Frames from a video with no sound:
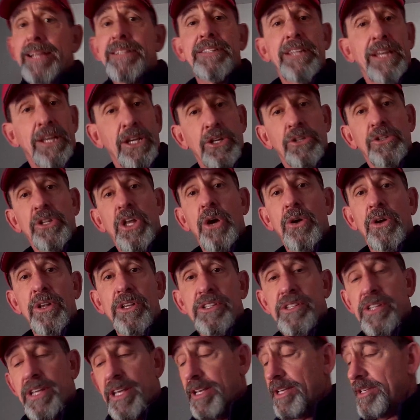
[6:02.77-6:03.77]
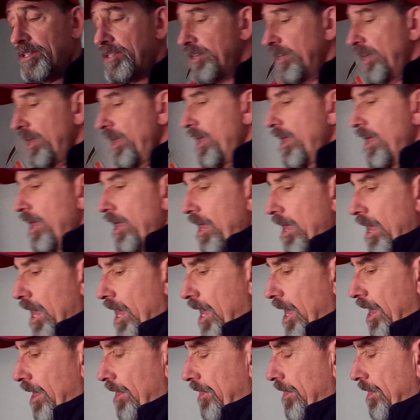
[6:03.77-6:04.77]
thing you'll notice is
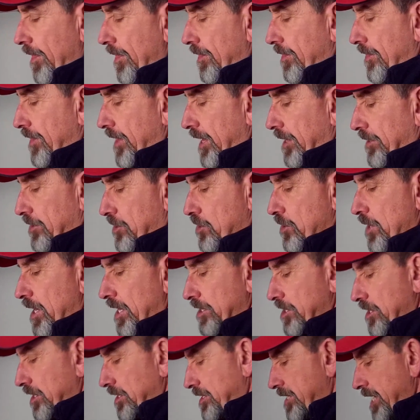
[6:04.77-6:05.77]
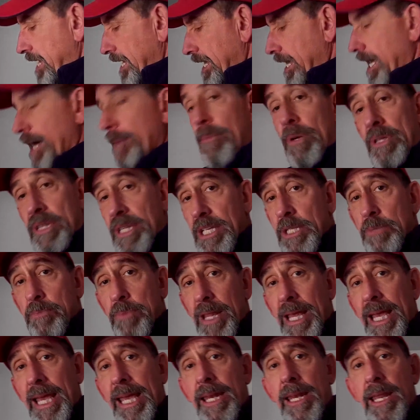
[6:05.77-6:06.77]
the instructions that come with this
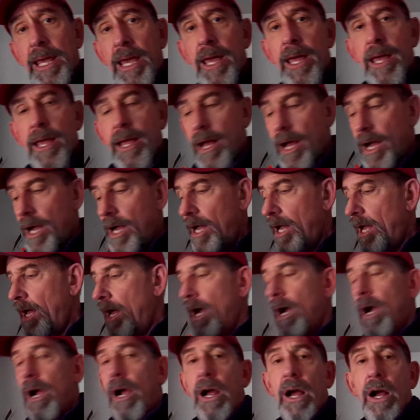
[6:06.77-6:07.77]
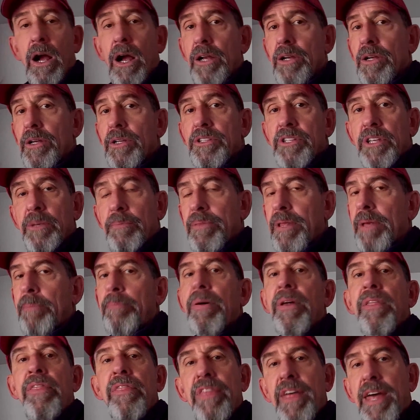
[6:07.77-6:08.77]
plane are simply
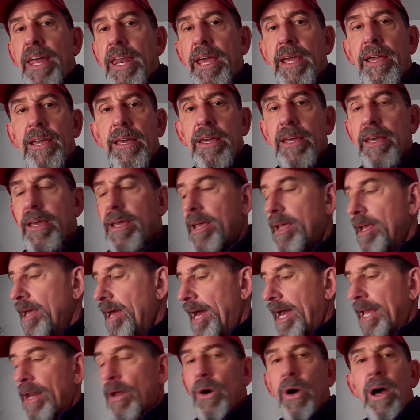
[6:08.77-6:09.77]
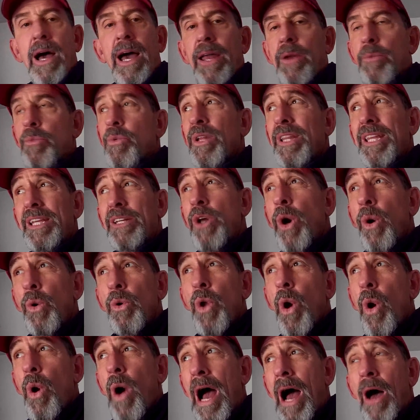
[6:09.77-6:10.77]
pathetic. I really don't
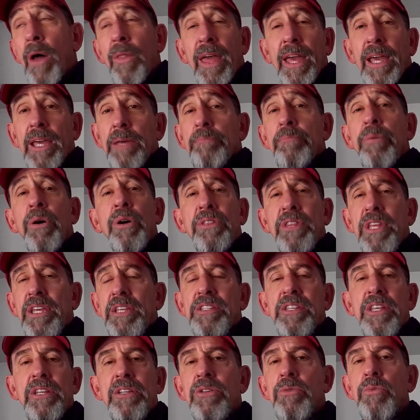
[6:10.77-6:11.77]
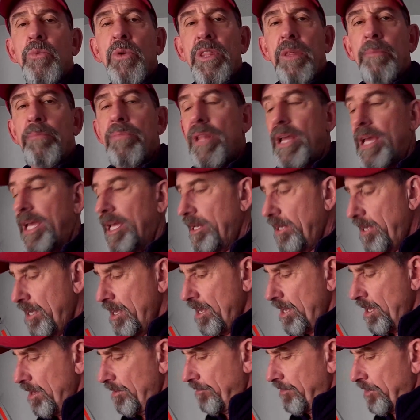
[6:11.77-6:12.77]
know how they can put these in with a plane.
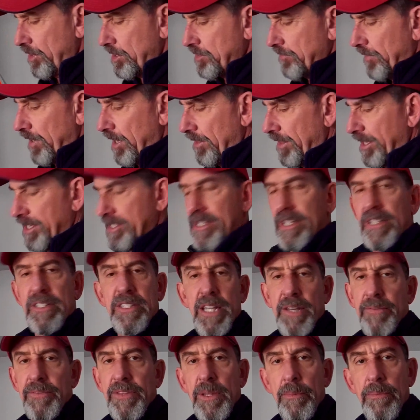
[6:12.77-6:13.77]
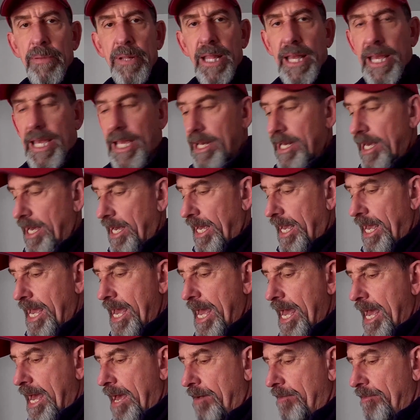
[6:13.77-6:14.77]
First of all, this isn't even the plane I
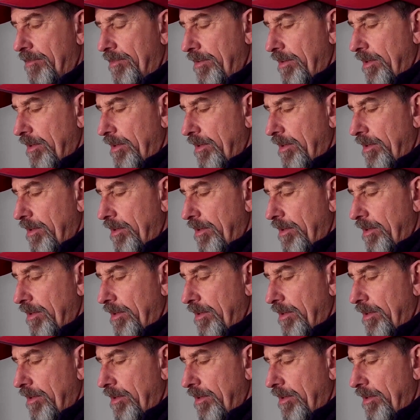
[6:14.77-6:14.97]
have.